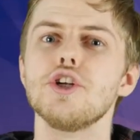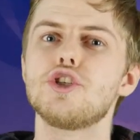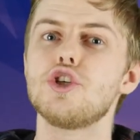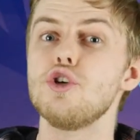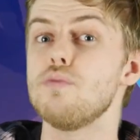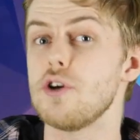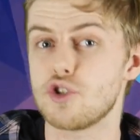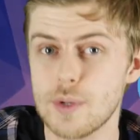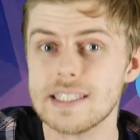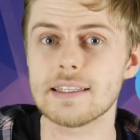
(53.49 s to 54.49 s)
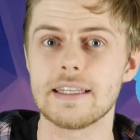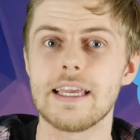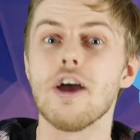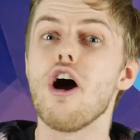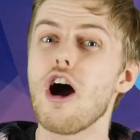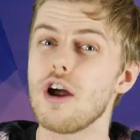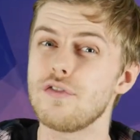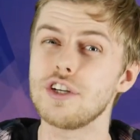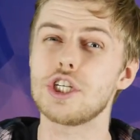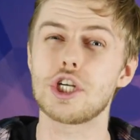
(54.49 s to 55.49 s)
to most recently
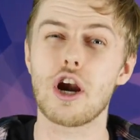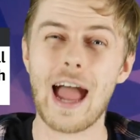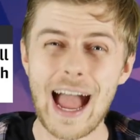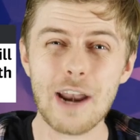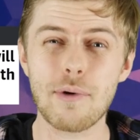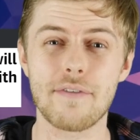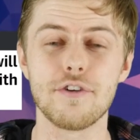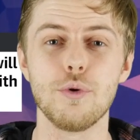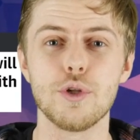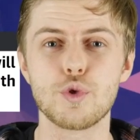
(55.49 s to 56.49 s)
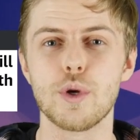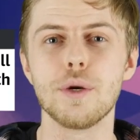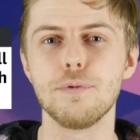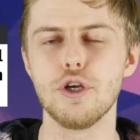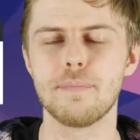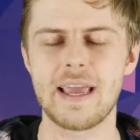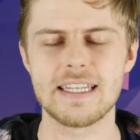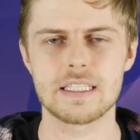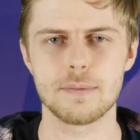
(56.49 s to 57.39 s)
offering to share ad revenue with Twitter Blue paid